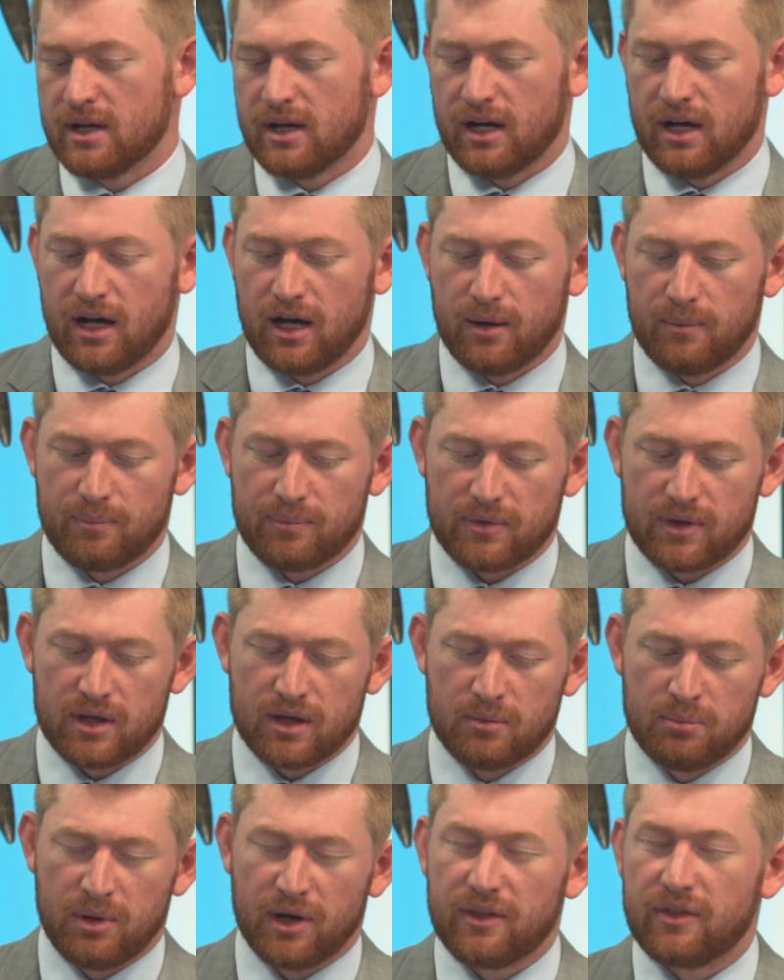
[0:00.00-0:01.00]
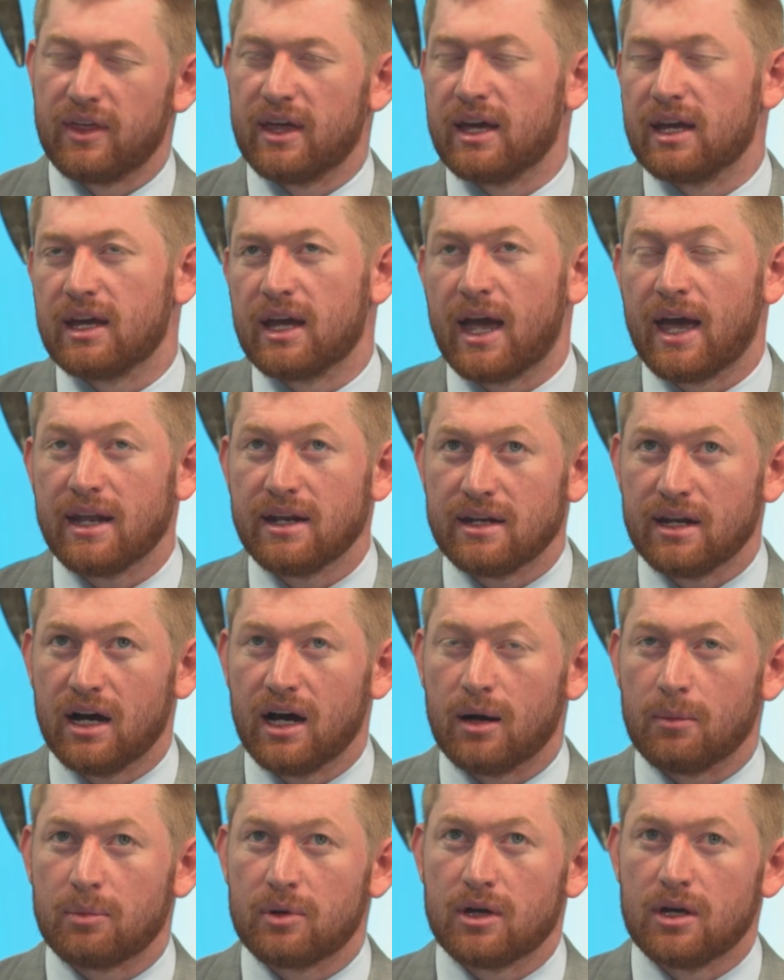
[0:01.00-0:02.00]
But they end
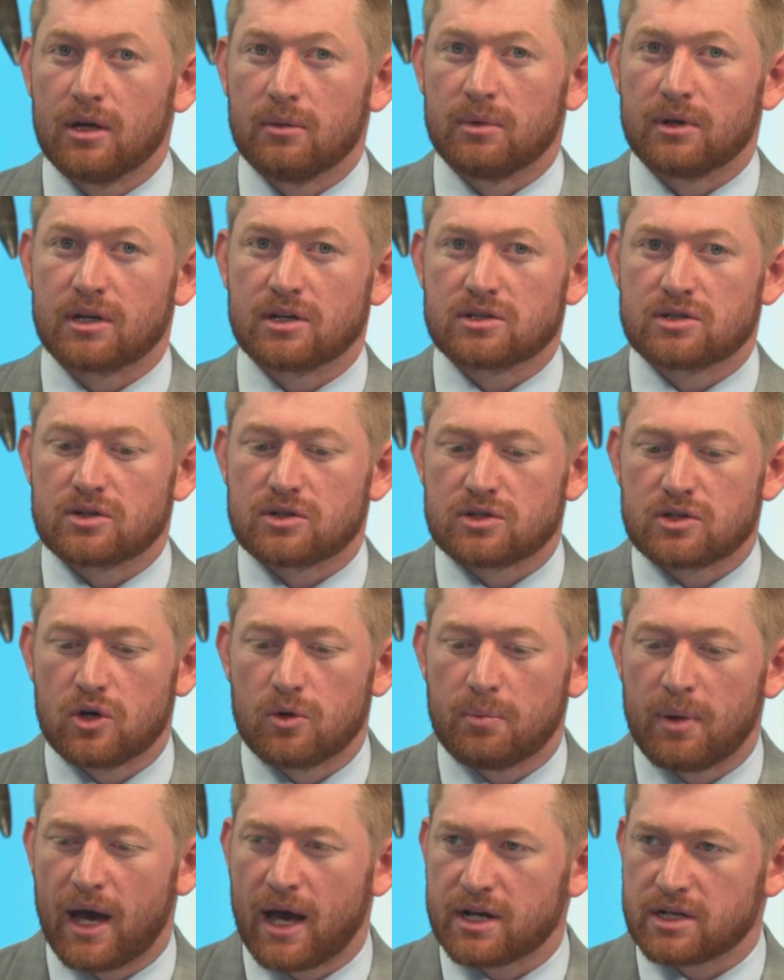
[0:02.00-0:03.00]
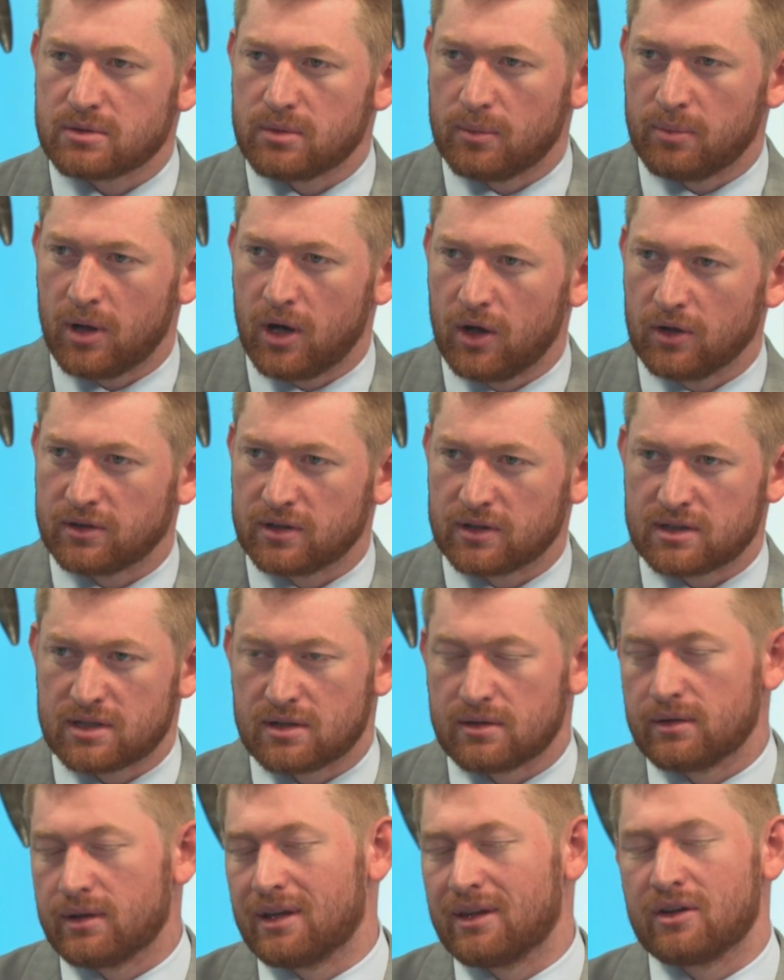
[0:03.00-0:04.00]
up, because they're so passionate about politics,
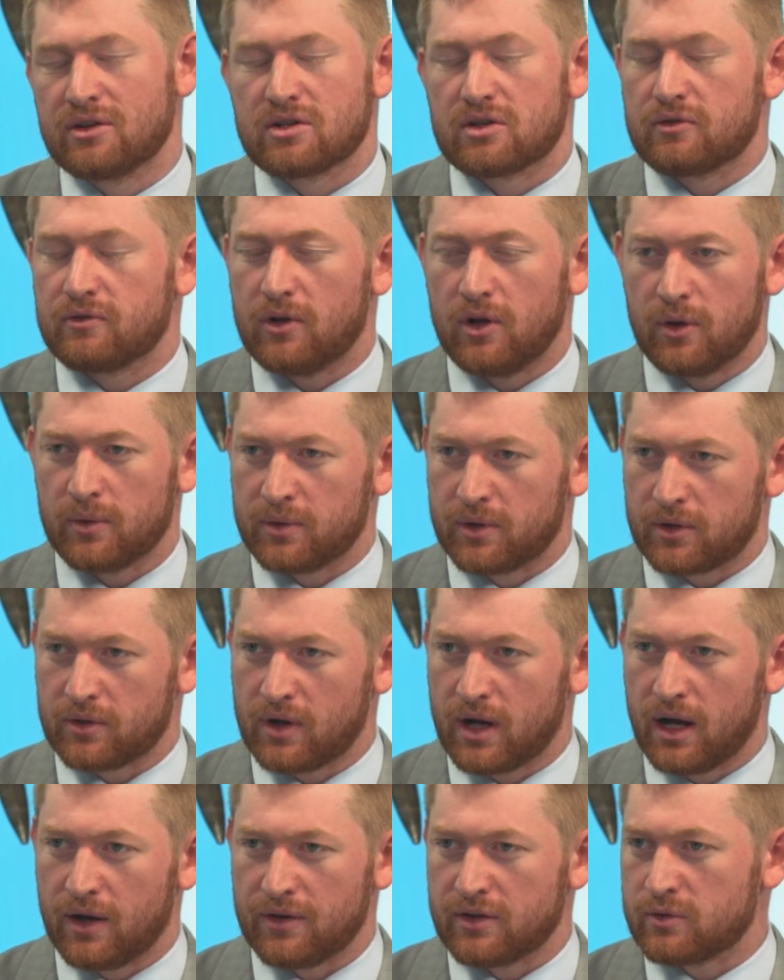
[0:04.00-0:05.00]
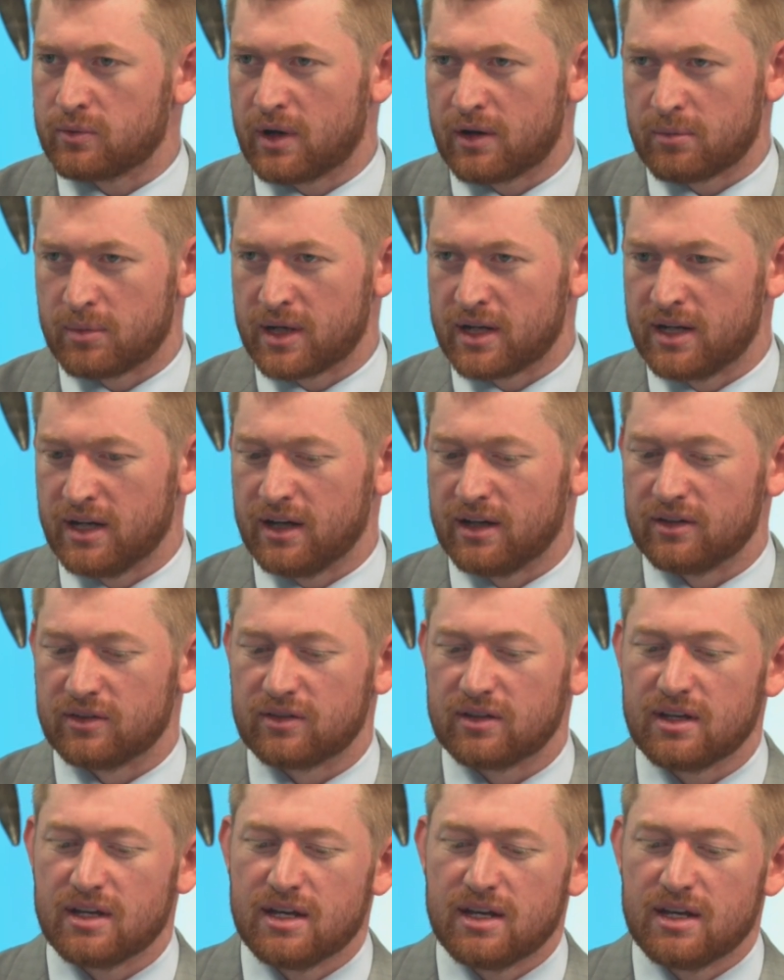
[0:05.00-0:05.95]
they're just following the crowd. This is what everybody does.